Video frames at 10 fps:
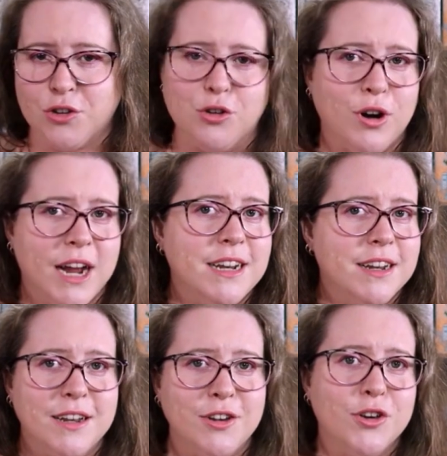
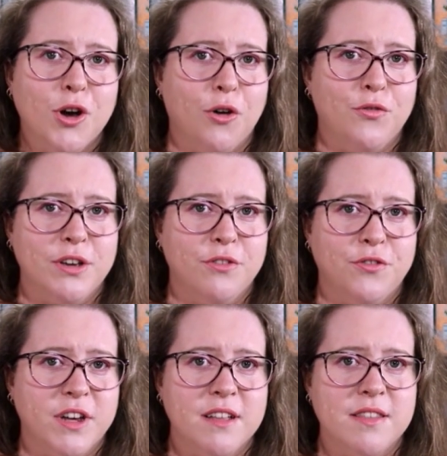degraded into
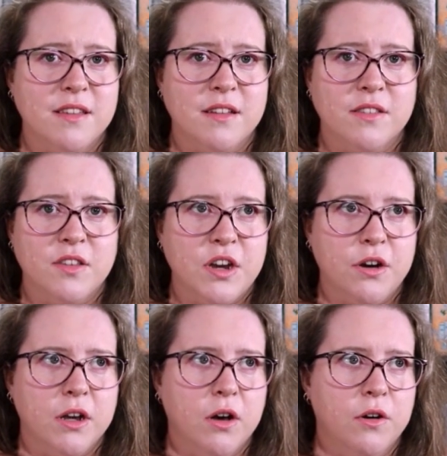coughing fits and
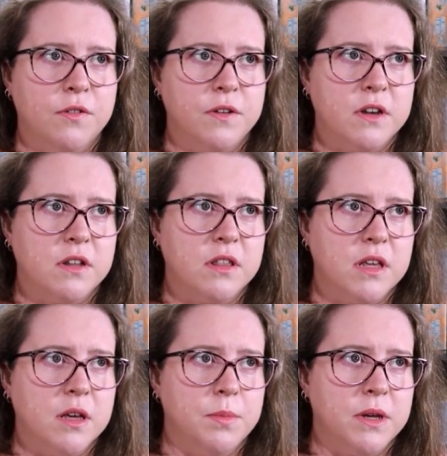staring off into
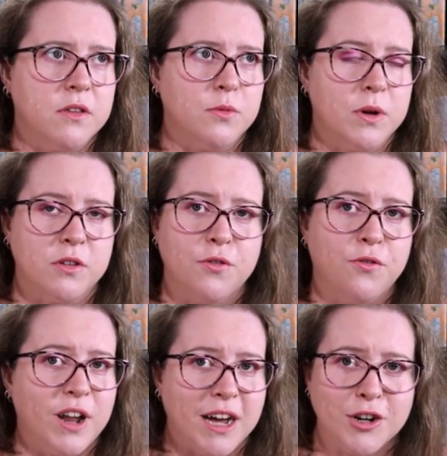the abyss whilst
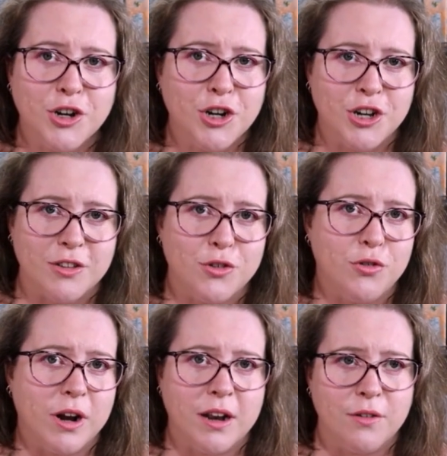flushed and
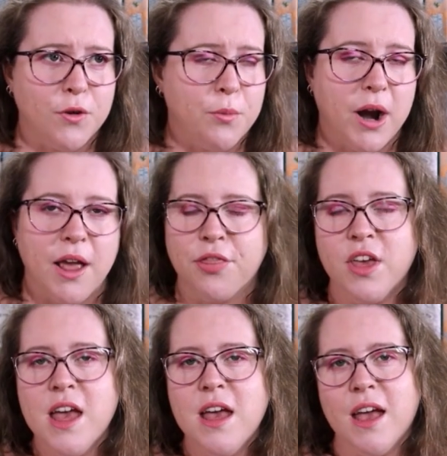struggling for
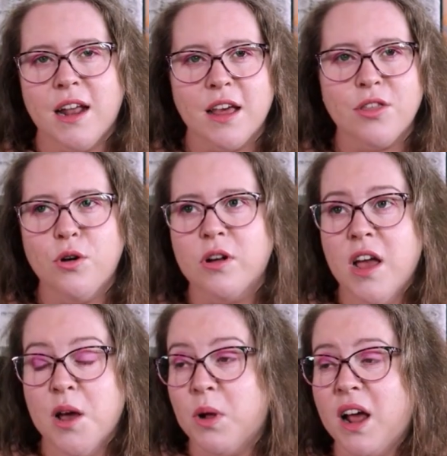breath. And I
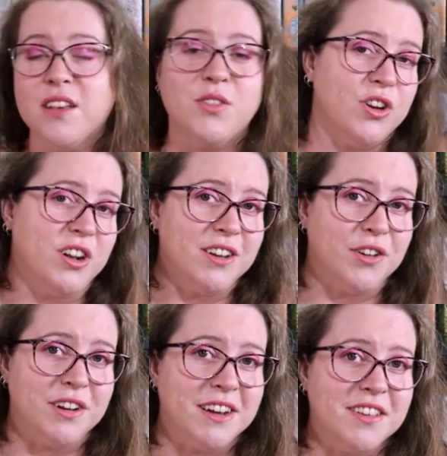thought, well, I
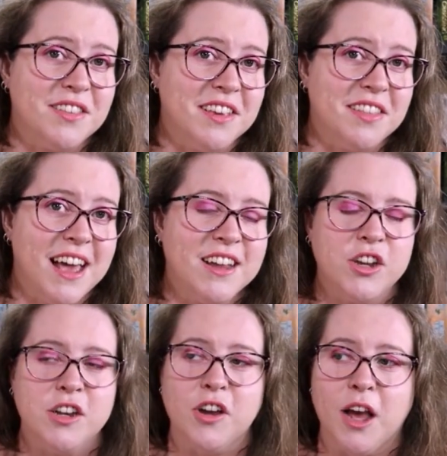certainly don't need to see
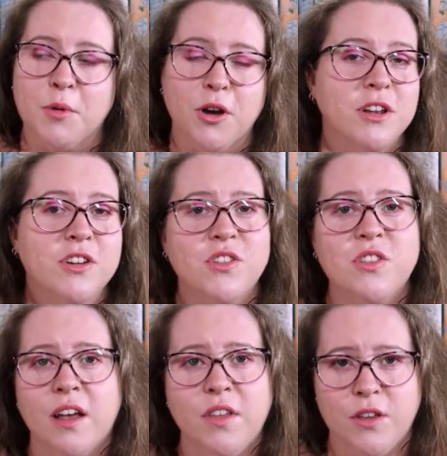that, and I'm going to
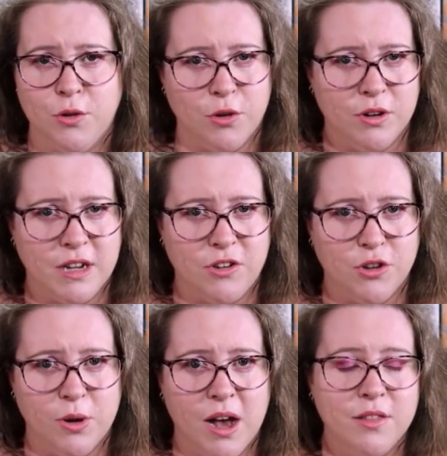decide that you don't
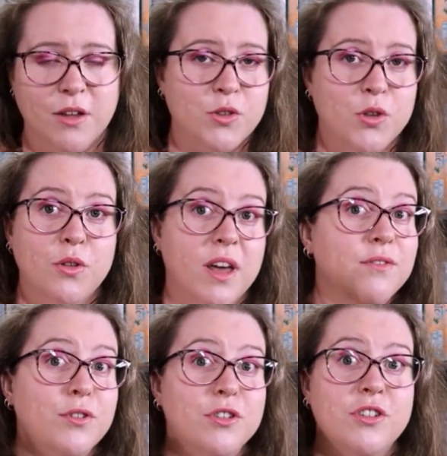need to either, so
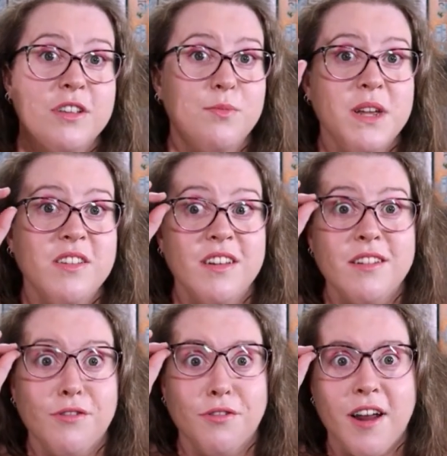that footage has been
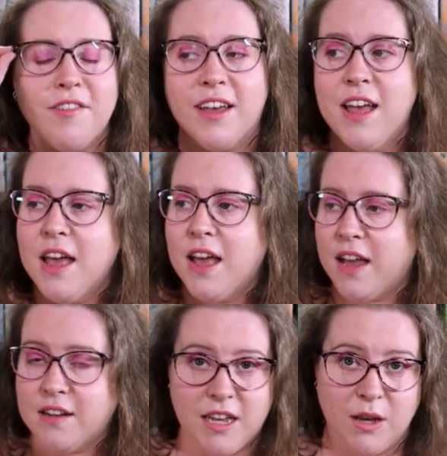deleted forever,
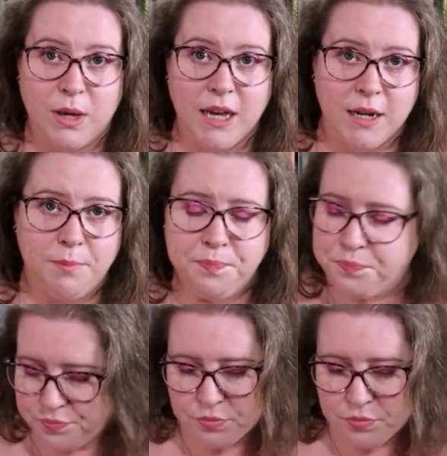and here we are.